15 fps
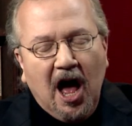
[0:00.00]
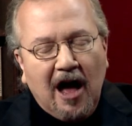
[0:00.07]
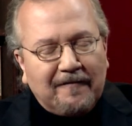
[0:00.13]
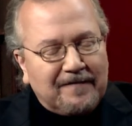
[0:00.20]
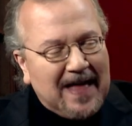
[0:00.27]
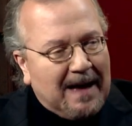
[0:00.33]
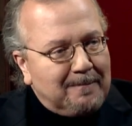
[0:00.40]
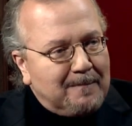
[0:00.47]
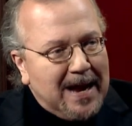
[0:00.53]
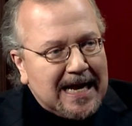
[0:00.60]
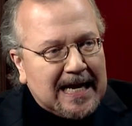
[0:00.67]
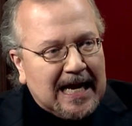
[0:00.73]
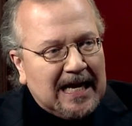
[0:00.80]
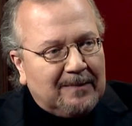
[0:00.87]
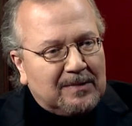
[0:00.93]
of that
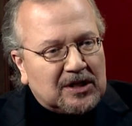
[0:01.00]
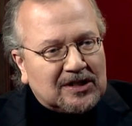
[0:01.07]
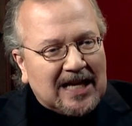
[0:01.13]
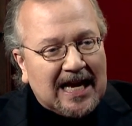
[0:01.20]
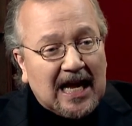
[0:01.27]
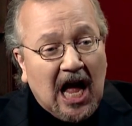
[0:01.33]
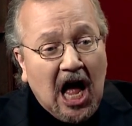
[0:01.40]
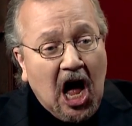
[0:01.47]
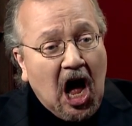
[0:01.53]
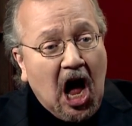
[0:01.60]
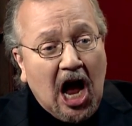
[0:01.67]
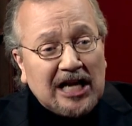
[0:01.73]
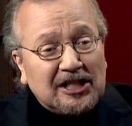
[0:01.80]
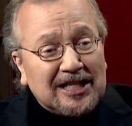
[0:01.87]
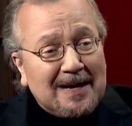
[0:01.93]
making a mistake.
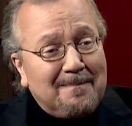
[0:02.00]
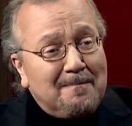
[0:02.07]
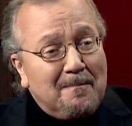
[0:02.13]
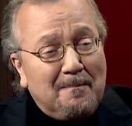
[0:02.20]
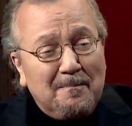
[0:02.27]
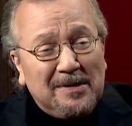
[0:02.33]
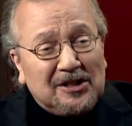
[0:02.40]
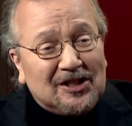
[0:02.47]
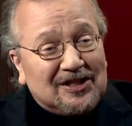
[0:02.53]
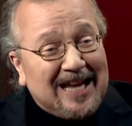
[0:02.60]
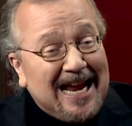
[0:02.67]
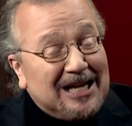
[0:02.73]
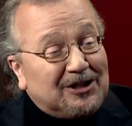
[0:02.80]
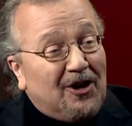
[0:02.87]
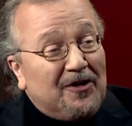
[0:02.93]
I say,
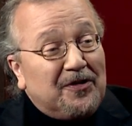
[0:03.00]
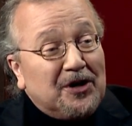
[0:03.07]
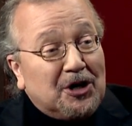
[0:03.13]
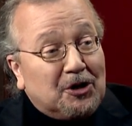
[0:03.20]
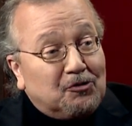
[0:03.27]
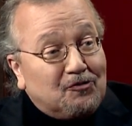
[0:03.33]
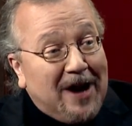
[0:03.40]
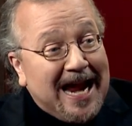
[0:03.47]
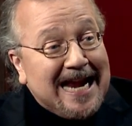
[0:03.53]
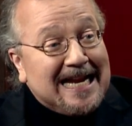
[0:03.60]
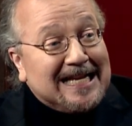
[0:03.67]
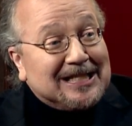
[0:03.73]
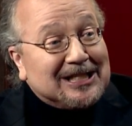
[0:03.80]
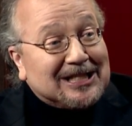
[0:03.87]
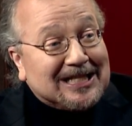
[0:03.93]
mistakes are the
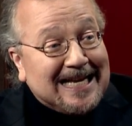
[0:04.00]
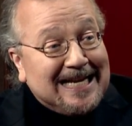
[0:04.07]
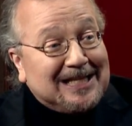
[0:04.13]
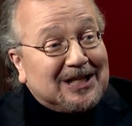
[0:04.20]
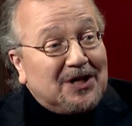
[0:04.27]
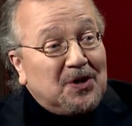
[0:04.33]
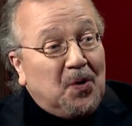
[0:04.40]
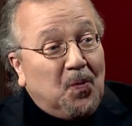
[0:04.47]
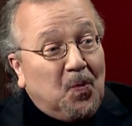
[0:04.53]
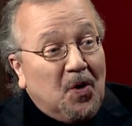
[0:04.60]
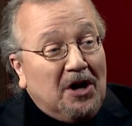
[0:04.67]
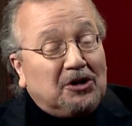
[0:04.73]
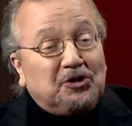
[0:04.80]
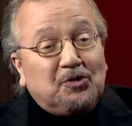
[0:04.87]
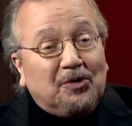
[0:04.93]
greatest things in the
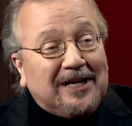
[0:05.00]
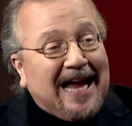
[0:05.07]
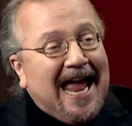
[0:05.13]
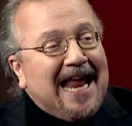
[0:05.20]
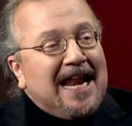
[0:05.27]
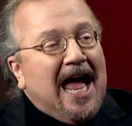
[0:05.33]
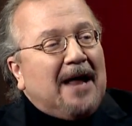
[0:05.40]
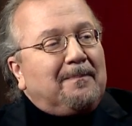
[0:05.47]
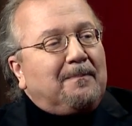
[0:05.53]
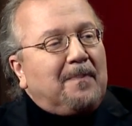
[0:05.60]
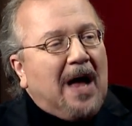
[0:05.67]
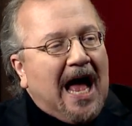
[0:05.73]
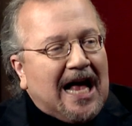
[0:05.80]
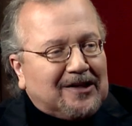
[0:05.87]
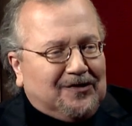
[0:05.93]
world. You cannot
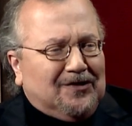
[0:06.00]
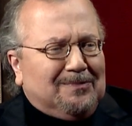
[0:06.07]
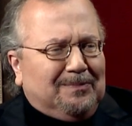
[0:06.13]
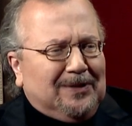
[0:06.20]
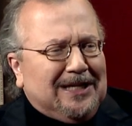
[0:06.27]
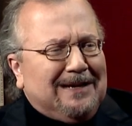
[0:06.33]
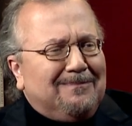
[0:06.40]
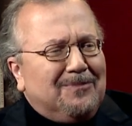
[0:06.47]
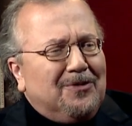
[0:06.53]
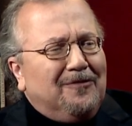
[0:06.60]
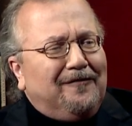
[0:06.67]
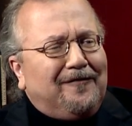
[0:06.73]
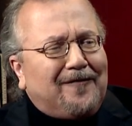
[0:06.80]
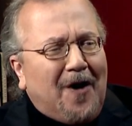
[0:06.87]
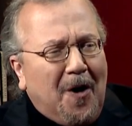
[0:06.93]
possibly
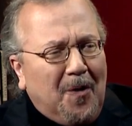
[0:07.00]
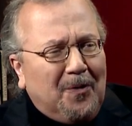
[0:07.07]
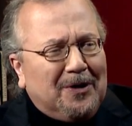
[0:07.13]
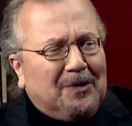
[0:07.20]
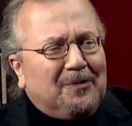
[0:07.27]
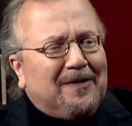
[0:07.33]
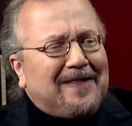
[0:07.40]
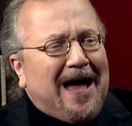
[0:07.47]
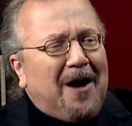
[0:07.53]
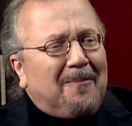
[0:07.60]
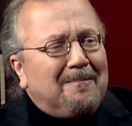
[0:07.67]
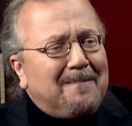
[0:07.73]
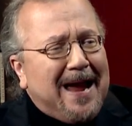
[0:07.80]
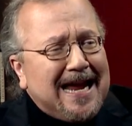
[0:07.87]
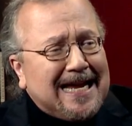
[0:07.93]
move forward
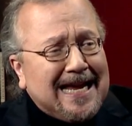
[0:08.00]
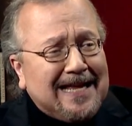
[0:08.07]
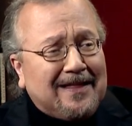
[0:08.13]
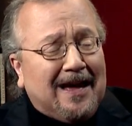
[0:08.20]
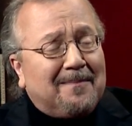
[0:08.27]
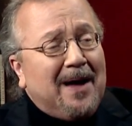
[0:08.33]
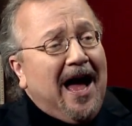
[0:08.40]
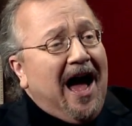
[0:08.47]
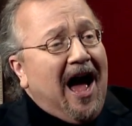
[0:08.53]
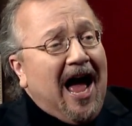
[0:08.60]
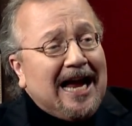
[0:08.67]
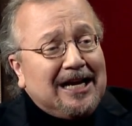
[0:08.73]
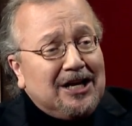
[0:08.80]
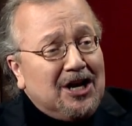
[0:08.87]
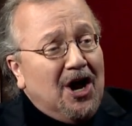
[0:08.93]
without making them.
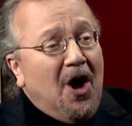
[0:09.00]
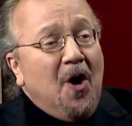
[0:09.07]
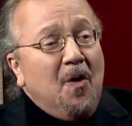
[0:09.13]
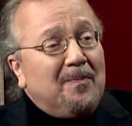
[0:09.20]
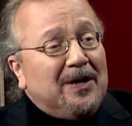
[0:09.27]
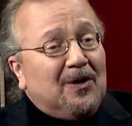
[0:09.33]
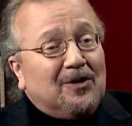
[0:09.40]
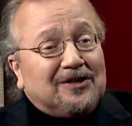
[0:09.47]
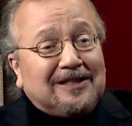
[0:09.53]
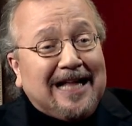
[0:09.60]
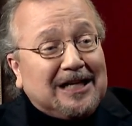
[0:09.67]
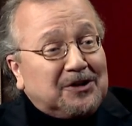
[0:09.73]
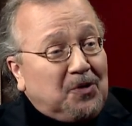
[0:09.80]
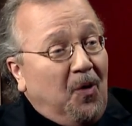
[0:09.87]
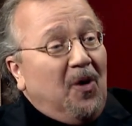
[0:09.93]
I know, because
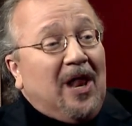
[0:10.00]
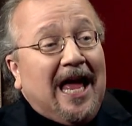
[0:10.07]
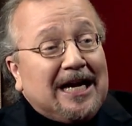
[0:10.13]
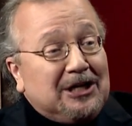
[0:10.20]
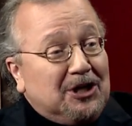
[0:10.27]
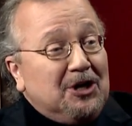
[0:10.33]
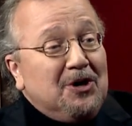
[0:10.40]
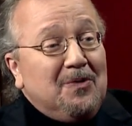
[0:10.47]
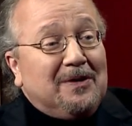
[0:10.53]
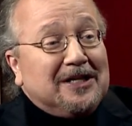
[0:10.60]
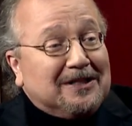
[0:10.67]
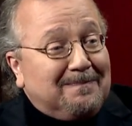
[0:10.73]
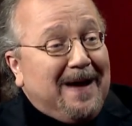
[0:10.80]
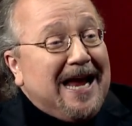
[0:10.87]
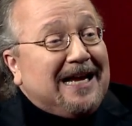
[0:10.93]
that's all I do
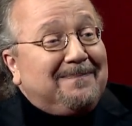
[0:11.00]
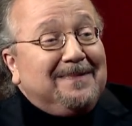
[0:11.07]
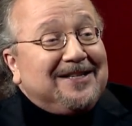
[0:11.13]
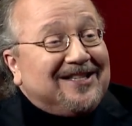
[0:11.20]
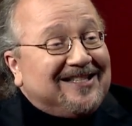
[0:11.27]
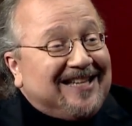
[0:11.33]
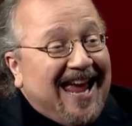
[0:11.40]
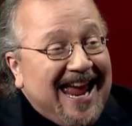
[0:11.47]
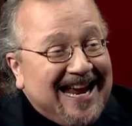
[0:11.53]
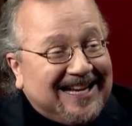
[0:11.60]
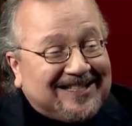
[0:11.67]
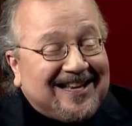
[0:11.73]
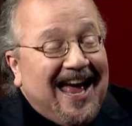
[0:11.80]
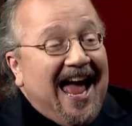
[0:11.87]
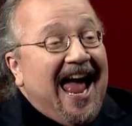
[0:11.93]
is make
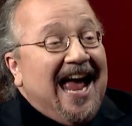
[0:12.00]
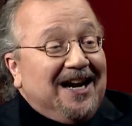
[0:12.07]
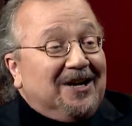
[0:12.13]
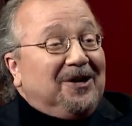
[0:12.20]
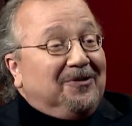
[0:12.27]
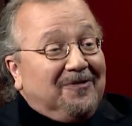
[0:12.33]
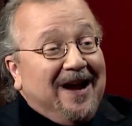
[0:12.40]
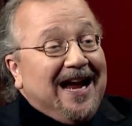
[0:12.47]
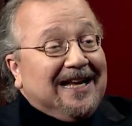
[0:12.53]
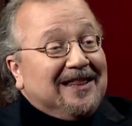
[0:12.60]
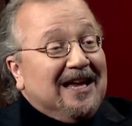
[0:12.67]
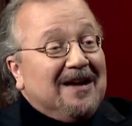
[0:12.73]
mistakes and correct